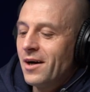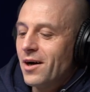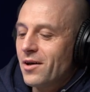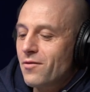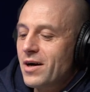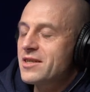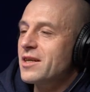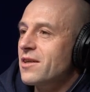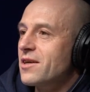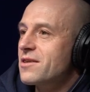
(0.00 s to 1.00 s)
And the
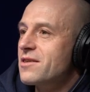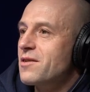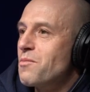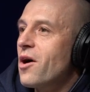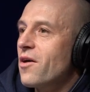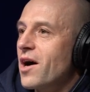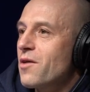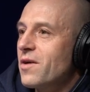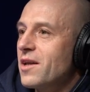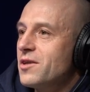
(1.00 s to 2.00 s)
racing that's the part that I
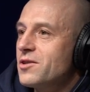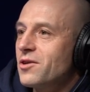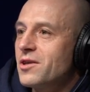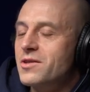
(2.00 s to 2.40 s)
really enjoy.